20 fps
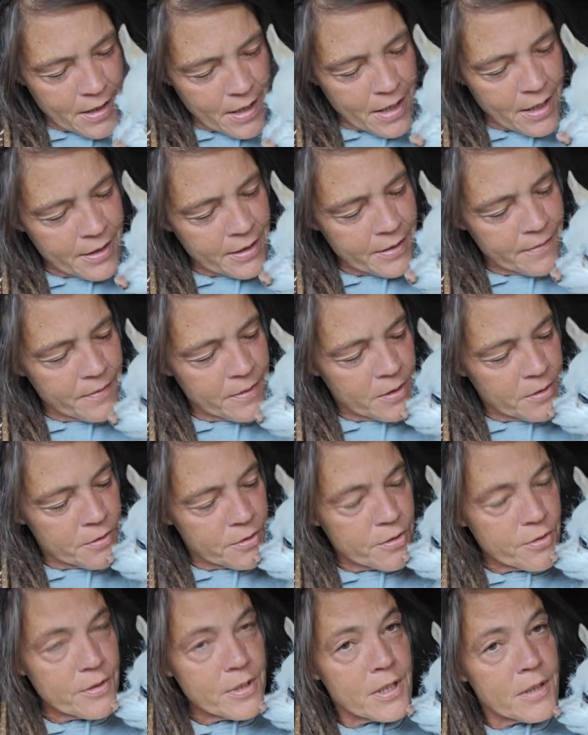I'll give you a
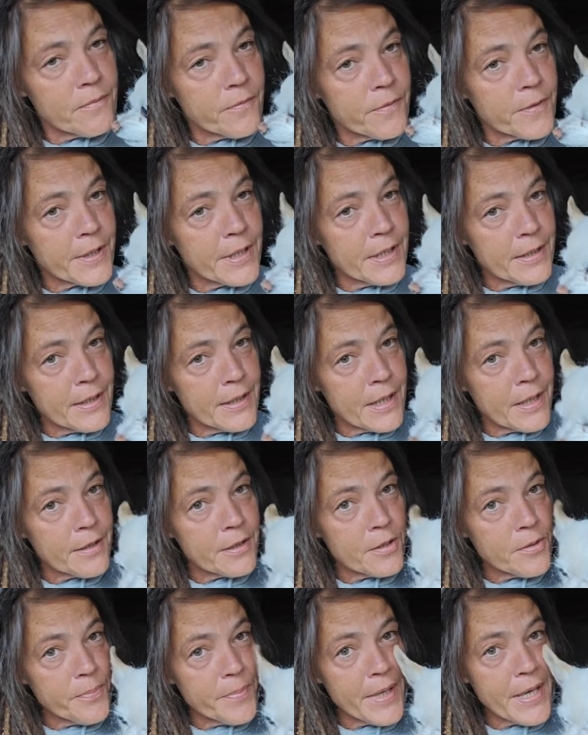treat for getting out
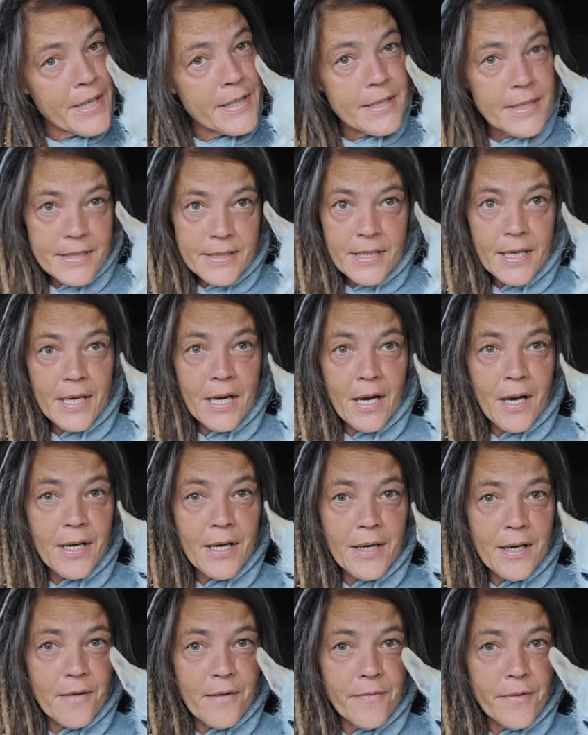of your bed to say hi
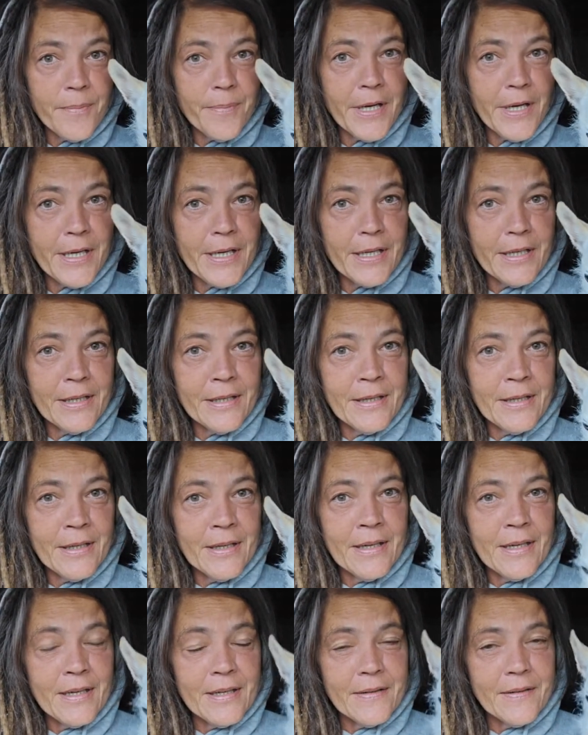to everybody.
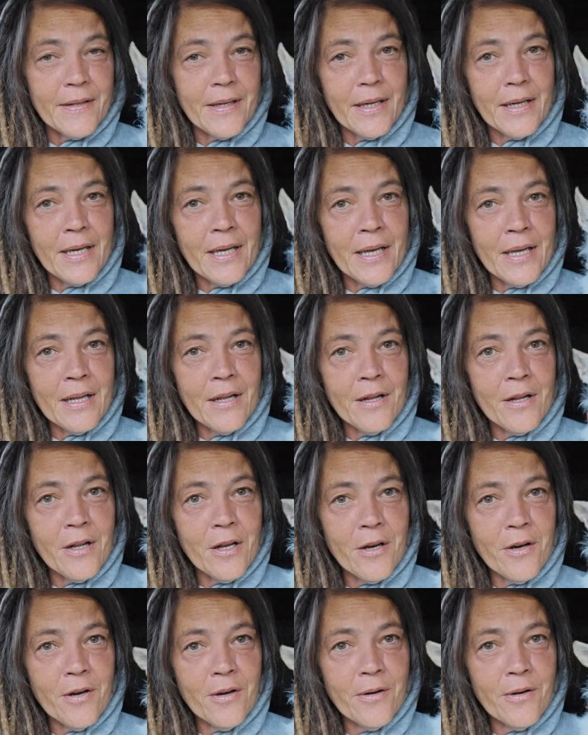Say
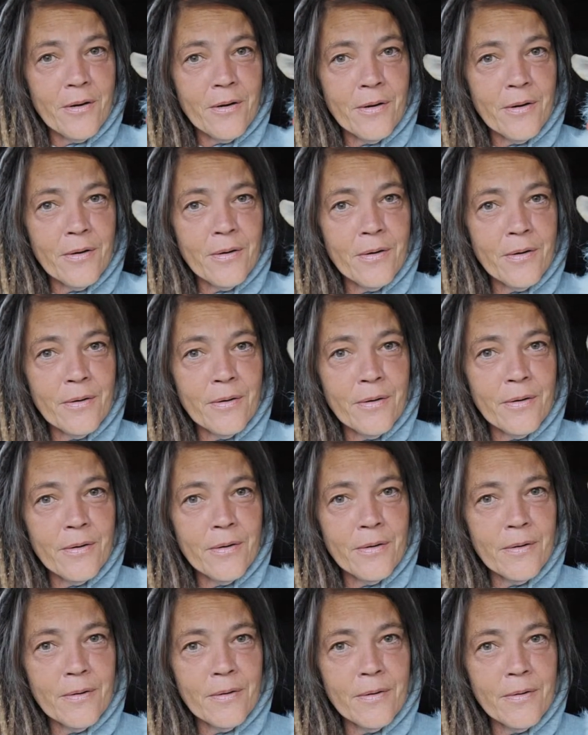
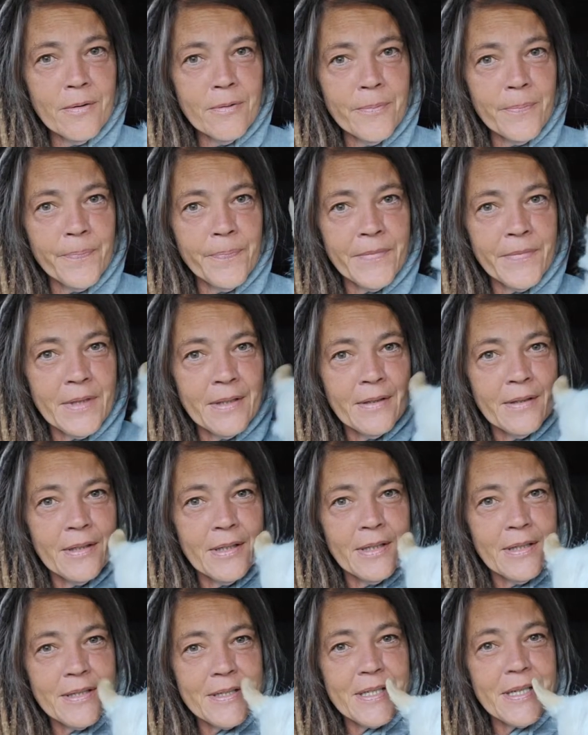hello.
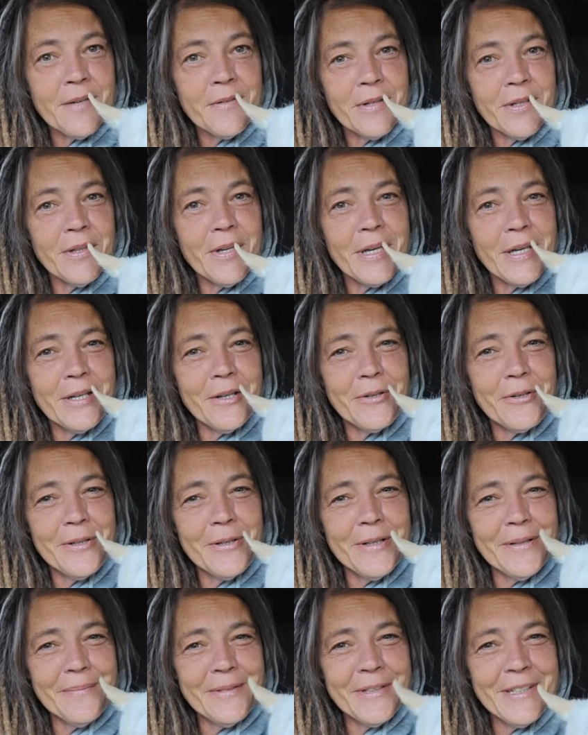Sounded like a
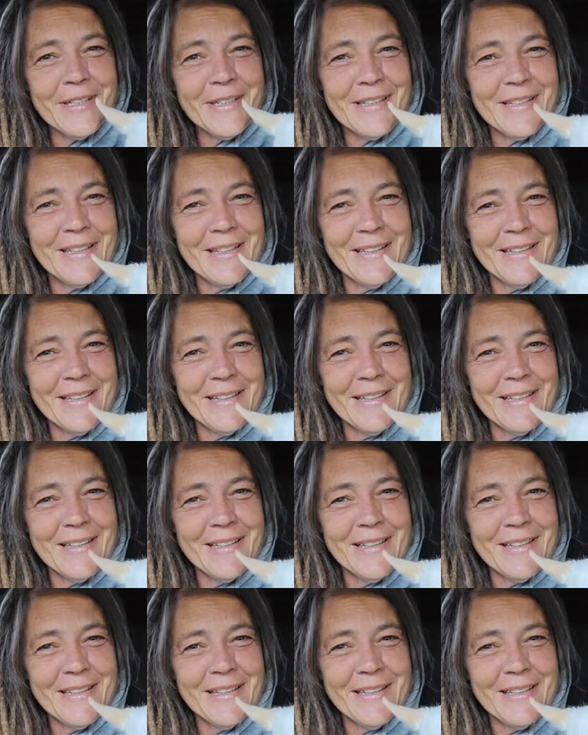gremlin.